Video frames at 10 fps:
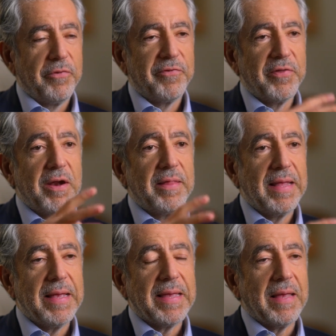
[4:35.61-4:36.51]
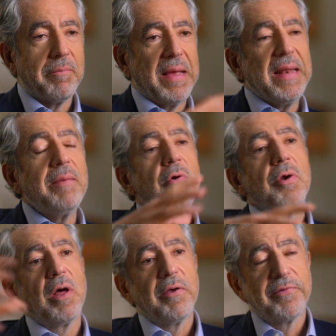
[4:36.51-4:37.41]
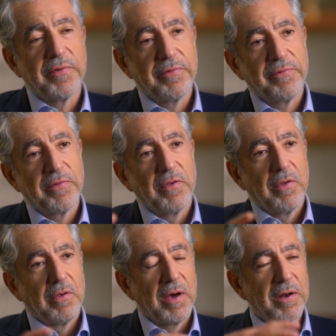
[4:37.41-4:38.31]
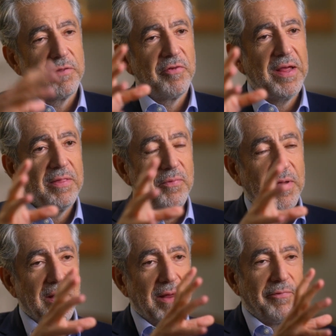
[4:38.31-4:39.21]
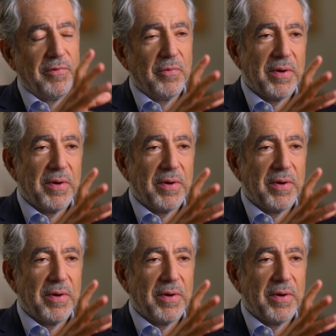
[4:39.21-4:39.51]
start taking many more losses on a trade where if you were